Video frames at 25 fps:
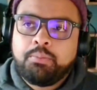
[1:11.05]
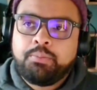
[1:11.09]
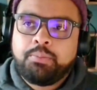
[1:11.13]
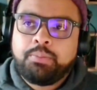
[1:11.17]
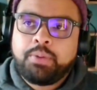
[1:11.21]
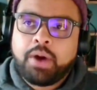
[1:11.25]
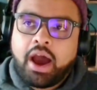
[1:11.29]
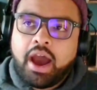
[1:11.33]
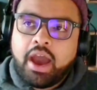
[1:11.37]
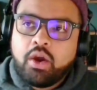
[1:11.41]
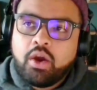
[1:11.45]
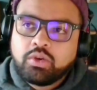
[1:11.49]

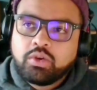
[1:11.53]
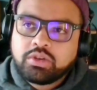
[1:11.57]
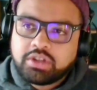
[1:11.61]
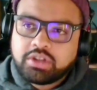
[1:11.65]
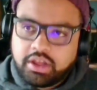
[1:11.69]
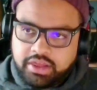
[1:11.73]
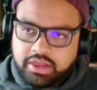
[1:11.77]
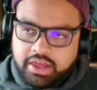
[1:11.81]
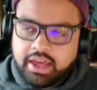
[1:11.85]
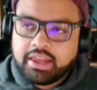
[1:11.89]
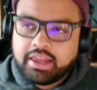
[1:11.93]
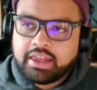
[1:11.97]
But I also
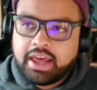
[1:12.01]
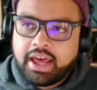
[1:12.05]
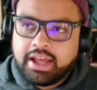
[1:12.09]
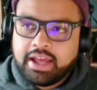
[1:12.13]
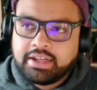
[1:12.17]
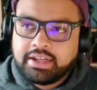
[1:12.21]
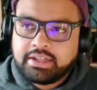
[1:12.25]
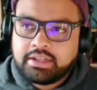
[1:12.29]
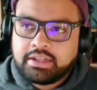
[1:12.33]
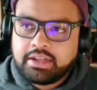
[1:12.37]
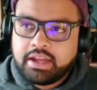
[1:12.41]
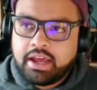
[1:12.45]
think
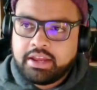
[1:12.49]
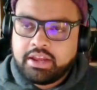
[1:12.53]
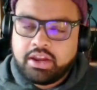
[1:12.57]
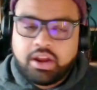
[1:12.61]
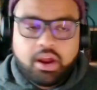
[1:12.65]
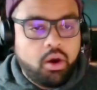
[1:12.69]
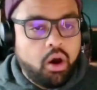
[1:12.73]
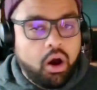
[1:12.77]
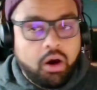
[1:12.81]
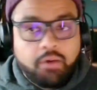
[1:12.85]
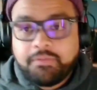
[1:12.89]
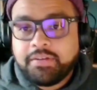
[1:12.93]
there's,
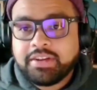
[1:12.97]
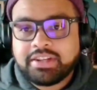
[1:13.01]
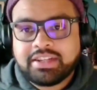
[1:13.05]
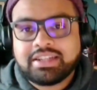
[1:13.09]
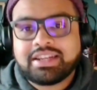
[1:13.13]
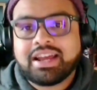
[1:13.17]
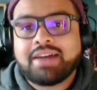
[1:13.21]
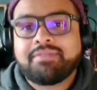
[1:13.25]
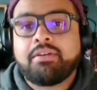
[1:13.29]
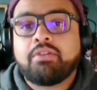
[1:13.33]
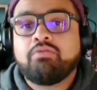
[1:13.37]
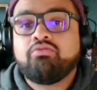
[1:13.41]

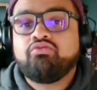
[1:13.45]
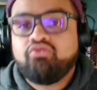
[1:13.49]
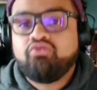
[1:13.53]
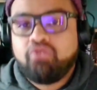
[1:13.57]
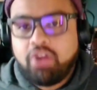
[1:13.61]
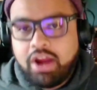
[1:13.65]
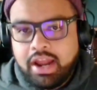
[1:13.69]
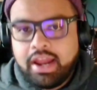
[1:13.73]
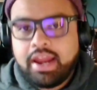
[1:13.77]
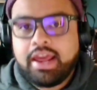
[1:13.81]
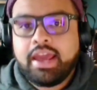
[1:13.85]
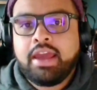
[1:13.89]
offices have a
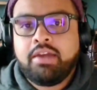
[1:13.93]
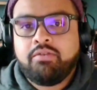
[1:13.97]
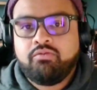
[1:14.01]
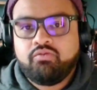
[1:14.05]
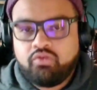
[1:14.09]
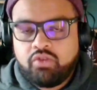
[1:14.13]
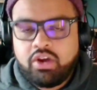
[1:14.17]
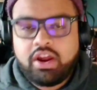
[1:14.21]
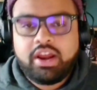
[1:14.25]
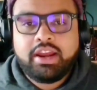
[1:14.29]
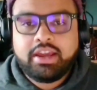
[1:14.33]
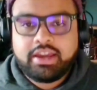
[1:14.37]
really,
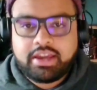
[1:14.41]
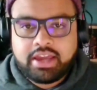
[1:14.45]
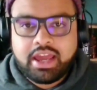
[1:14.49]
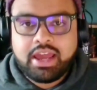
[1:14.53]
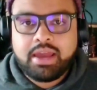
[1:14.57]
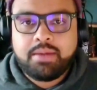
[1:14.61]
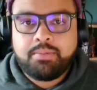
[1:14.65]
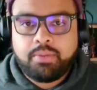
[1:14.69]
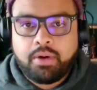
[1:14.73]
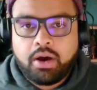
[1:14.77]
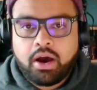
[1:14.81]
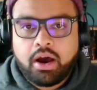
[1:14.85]
really
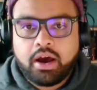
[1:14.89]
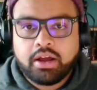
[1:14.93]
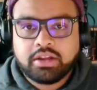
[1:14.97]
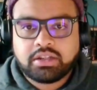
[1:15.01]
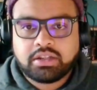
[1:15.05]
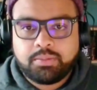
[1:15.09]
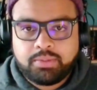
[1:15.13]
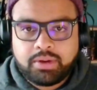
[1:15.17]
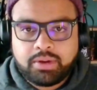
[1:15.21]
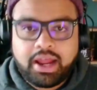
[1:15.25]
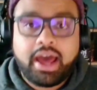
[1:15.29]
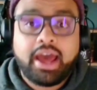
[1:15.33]
key part
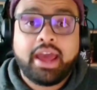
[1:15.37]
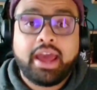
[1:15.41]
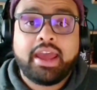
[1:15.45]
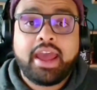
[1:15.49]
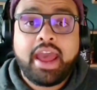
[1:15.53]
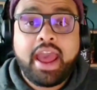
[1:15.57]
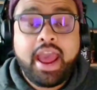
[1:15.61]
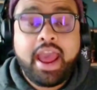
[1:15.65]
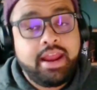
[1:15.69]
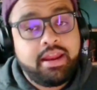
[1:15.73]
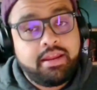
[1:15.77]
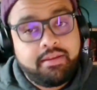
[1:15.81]
to
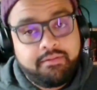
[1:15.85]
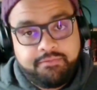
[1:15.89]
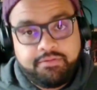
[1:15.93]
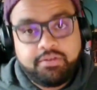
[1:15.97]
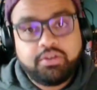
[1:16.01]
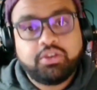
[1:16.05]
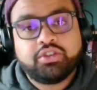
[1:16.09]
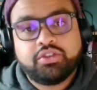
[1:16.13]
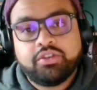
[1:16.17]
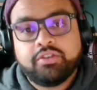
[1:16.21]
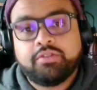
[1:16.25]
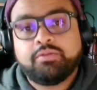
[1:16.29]
play in the
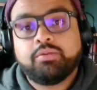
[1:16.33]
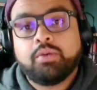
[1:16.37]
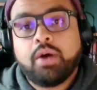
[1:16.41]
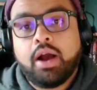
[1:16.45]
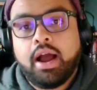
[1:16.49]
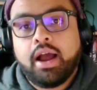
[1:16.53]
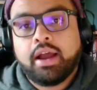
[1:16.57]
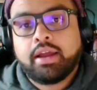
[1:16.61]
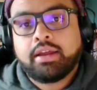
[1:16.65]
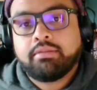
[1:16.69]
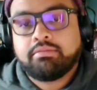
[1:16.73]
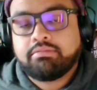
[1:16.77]
future of
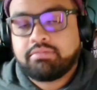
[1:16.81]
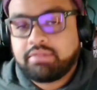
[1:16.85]
work.